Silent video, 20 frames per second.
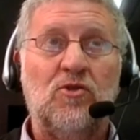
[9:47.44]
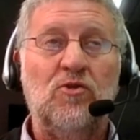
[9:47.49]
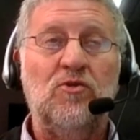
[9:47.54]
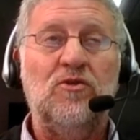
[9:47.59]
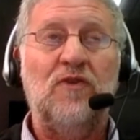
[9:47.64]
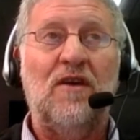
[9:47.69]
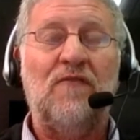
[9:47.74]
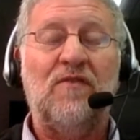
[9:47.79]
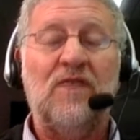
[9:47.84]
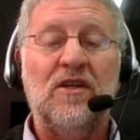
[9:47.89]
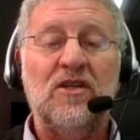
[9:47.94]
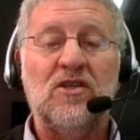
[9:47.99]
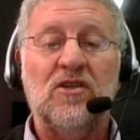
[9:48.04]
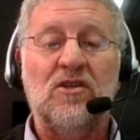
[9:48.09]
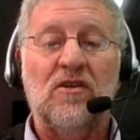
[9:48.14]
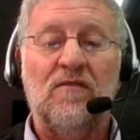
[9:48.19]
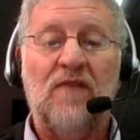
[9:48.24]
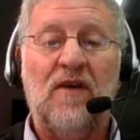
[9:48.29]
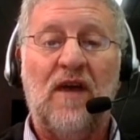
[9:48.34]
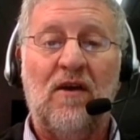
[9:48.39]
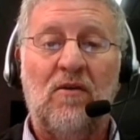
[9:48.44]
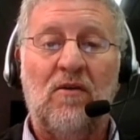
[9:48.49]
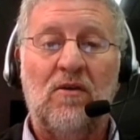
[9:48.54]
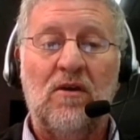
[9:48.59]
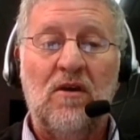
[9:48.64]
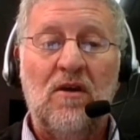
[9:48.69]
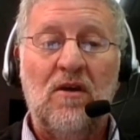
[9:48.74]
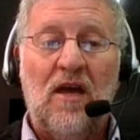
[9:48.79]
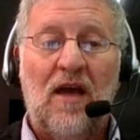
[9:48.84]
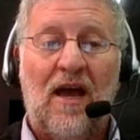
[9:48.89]
true definition of
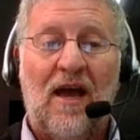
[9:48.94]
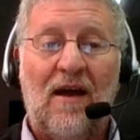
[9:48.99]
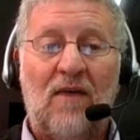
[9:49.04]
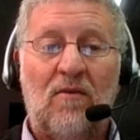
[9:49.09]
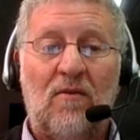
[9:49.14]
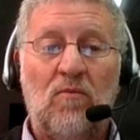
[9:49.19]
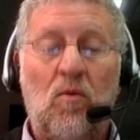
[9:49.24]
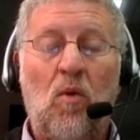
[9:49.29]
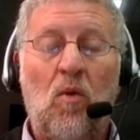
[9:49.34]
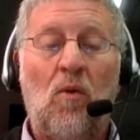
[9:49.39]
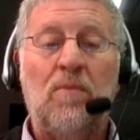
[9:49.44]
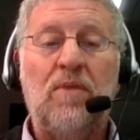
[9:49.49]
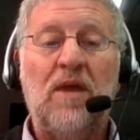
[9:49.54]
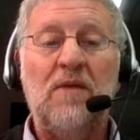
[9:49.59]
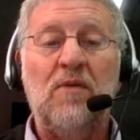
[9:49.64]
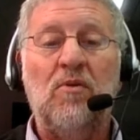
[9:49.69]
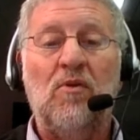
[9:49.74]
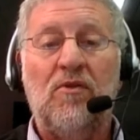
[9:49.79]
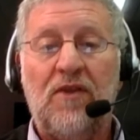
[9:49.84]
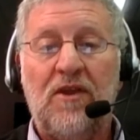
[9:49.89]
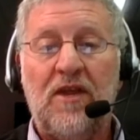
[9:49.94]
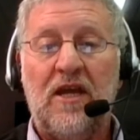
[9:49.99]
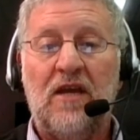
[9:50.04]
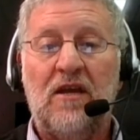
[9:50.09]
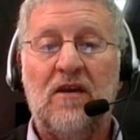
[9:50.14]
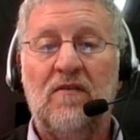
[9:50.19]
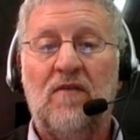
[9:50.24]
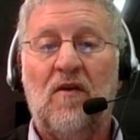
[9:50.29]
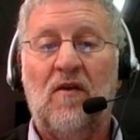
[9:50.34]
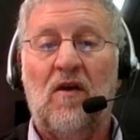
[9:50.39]
what people
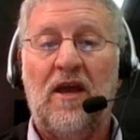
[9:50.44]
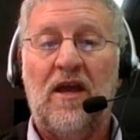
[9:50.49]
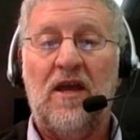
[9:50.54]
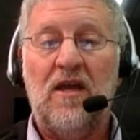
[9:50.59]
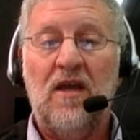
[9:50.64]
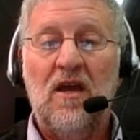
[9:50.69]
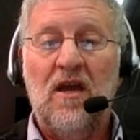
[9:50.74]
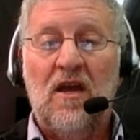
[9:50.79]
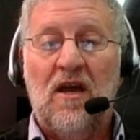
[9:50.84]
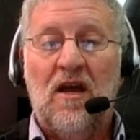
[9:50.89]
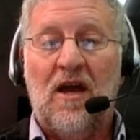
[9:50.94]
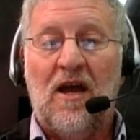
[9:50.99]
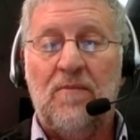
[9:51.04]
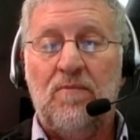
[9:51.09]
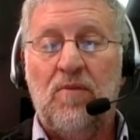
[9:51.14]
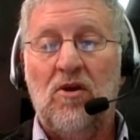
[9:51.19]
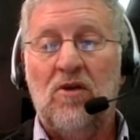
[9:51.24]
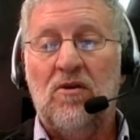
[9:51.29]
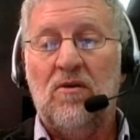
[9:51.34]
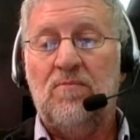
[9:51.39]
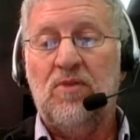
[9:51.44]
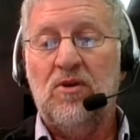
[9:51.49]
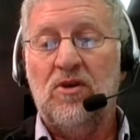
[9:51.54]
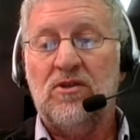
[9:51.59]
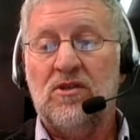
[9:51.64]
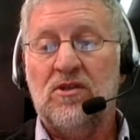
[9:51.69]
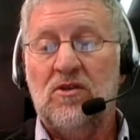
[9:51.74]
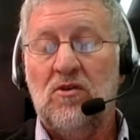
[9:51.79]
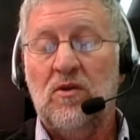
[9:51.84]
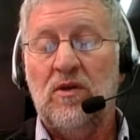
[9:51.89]
think of a
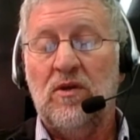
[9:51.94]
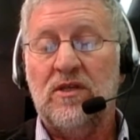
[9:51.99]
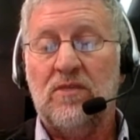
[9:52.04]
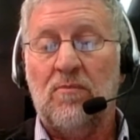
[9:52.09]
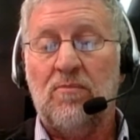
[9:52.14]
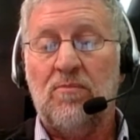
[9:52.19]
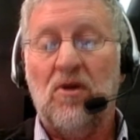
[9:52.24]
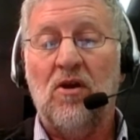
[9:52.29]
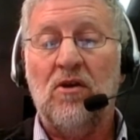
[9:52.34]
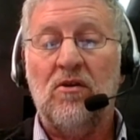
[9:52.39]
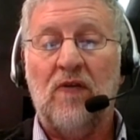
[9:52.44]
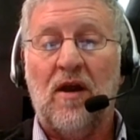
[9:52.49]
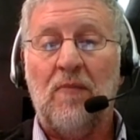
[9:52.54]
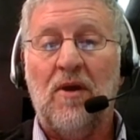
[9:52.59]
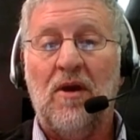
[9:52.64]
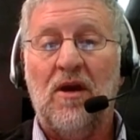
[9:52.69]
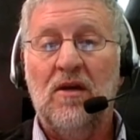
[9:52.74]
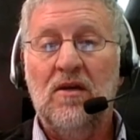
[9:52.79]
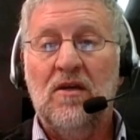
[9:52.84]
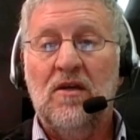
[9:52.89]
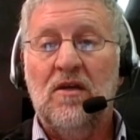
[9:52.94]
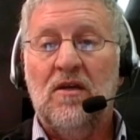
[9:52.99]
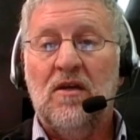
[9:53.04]
person who is a programmer.